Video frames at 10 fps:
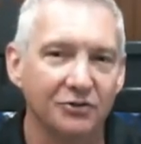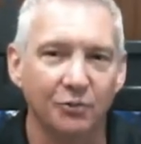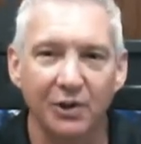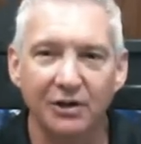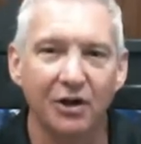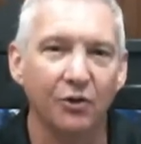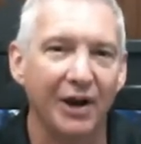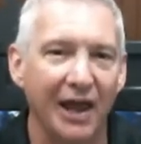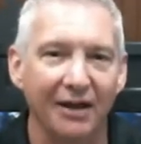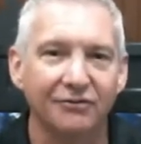we don't
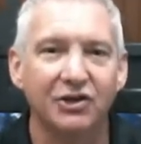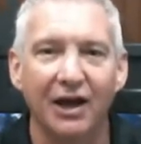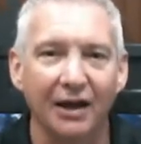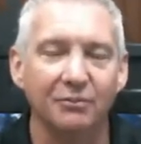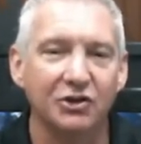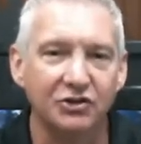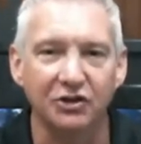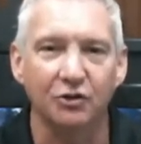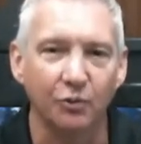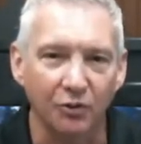have time to
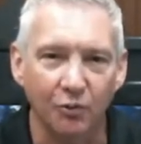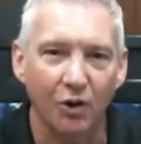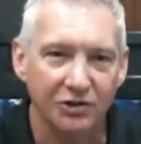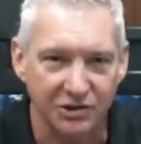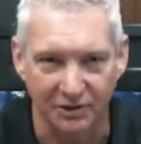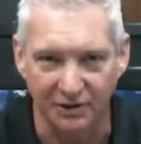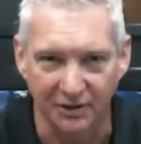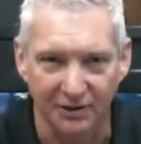deal with Washington.